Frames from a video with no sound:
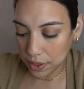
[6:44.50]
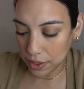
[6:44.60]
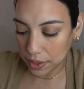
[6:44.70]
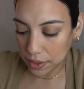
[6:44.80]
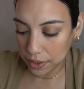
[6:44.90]

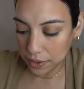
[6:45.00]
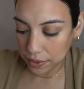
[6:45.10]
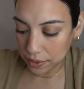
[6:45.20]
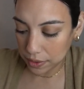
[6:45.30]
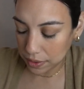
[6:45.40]

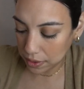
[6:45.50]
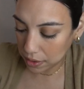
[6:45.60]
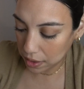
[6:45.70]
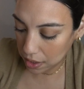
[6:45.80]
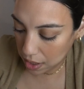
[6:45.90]

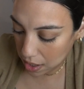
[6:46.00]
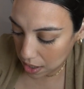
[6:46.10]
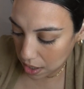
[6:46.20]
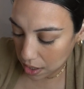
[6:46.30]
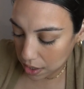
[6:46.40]

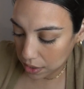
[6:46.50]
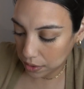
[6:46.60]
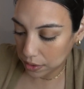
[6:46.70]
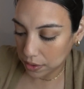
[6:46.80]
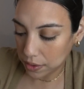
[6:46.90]

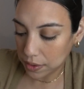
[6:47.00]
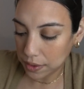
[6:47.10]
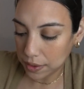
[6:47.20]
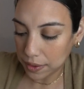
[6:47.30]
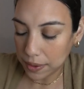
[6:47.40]

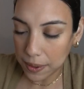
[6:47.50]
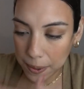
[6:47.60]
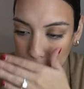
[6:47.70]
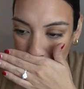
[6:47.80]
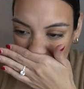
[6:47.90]

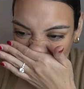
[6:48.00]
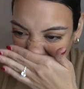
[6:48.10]
No one is speaking in this clip.